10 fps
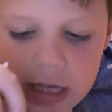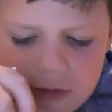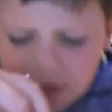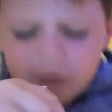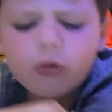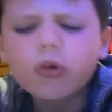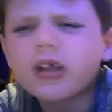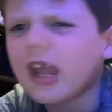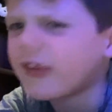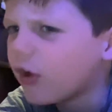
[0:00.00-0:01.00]
That's
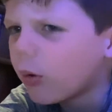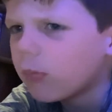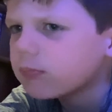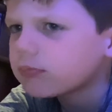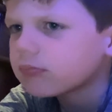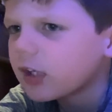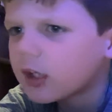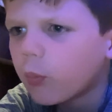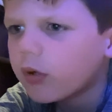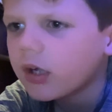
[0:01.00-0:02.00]
okay though.
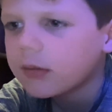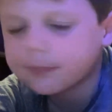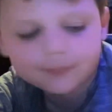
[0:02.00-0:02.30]
Like we're not